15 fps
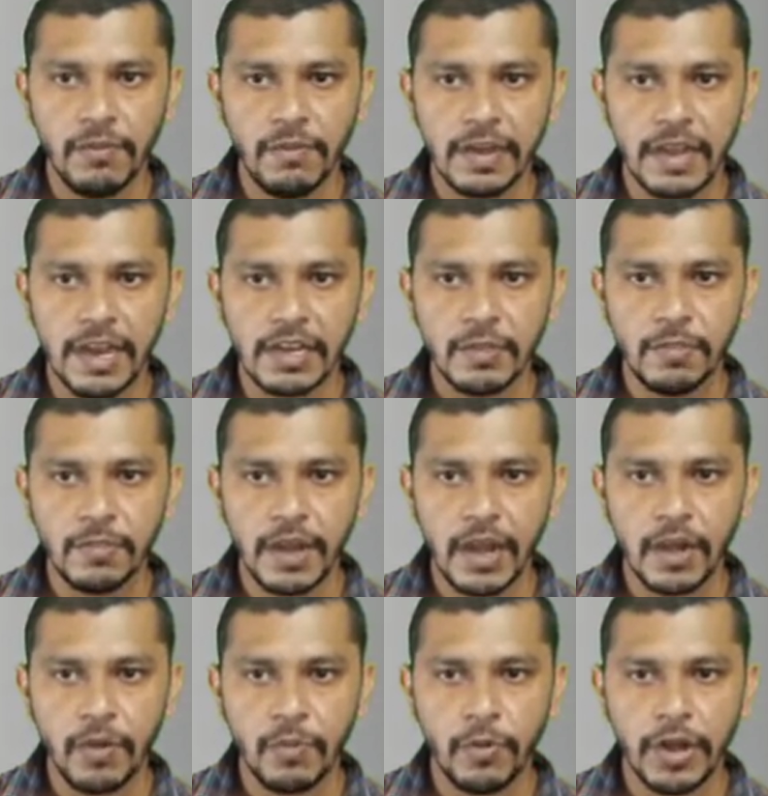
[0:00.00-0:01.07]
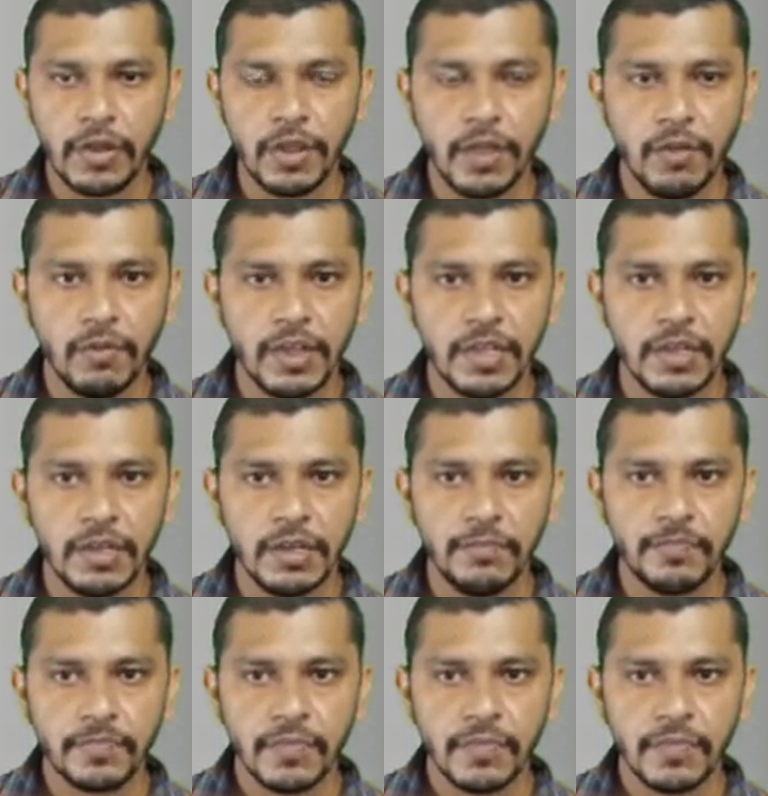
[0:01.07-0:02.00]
We will get the plan of point A over here.